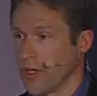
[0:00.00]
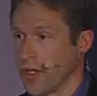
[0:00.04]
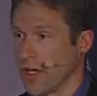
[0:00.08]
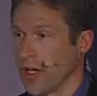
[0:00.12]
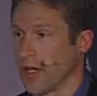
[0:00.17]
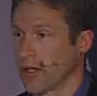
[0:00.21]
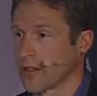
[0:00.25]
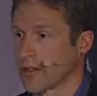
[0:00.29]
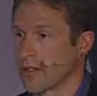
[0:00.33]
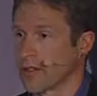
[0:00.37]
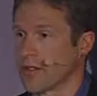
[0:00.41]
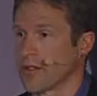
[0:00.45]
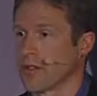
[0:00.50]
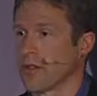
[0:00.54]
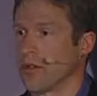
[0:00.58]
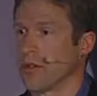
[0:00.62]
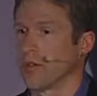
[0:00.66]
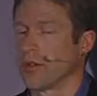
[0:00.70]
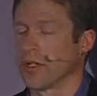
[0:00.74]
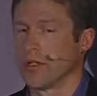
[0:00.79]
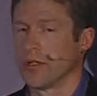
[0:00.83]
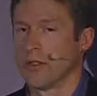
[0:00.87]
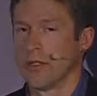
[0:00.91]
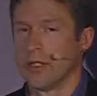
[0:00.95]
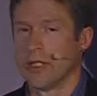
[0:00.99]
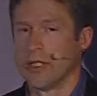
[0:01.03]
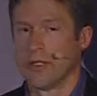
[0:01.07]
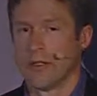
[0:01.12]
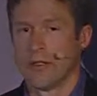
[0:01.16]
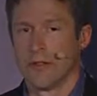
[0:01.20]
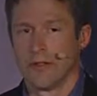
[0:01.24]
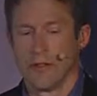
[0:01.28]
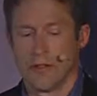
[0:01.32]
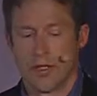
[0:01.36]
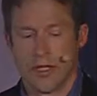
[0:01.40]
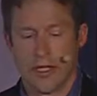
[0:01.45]
the access token,
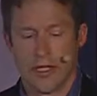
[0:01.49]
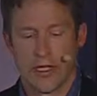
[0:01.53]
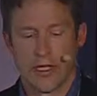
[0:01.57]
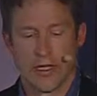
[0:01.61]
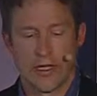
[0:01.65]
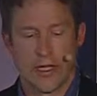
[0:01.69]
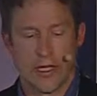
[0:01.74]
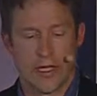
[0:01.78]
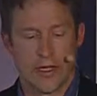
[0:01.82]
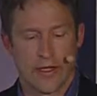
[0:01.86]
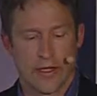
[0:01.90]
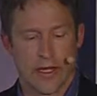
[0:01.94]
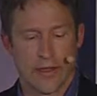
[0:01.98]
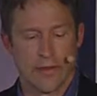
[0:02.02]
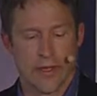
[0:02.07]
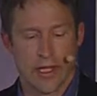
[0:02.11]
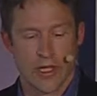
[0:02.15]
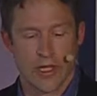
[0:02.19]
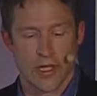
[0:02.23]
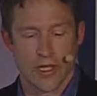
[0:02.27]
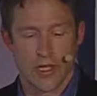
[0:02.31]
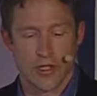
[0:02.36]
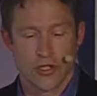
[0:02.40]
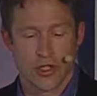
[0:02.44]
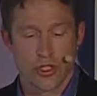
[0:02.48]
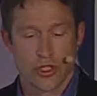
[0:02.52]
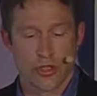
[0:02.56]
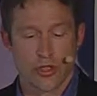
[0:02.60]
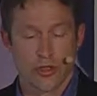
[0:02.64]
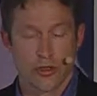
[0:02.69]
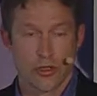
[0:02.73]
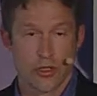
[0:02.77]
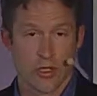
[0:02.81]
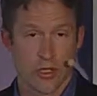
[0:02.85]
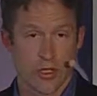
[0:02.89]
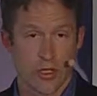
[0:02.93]
and that
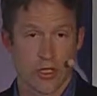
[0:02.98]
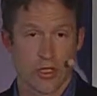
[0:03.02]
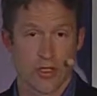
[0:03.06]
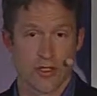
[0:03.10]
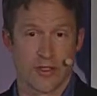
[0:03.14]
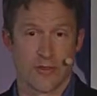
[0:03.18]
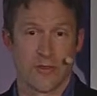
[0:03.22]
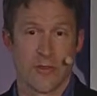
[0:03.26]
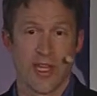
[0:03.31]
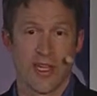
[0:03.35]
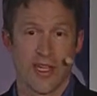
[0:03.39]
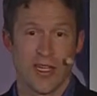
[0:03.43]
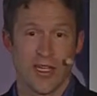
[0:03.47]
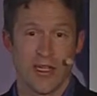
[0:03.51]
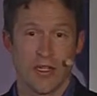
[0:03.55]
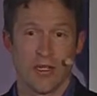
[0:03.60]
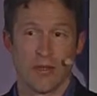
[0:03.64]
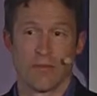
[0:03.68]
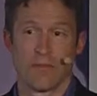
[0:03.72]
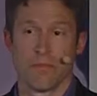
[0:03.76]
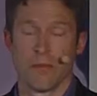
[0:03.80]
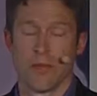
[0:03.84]
validation call is made,